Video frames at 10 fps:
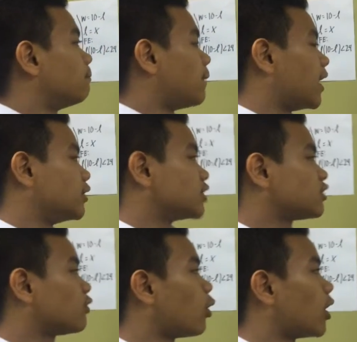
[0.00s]

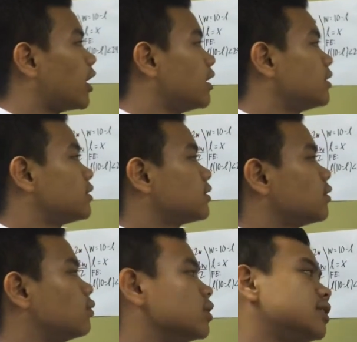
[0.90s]
minus 4
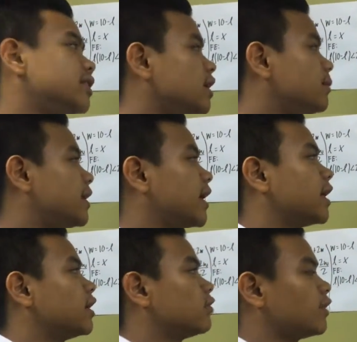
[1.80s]
will still be
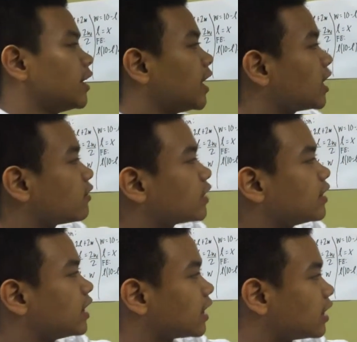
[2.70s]
negative, and negative
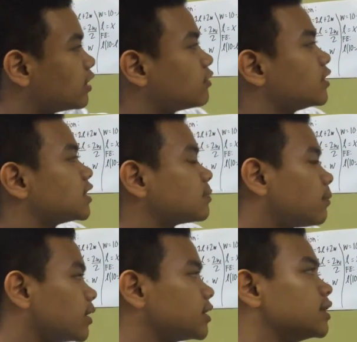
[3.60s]
times negative is
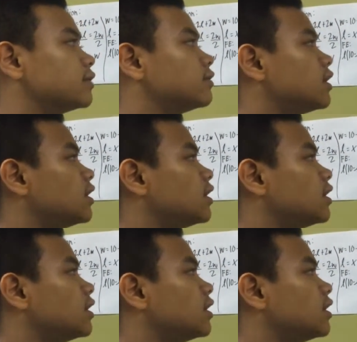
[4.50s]
positive.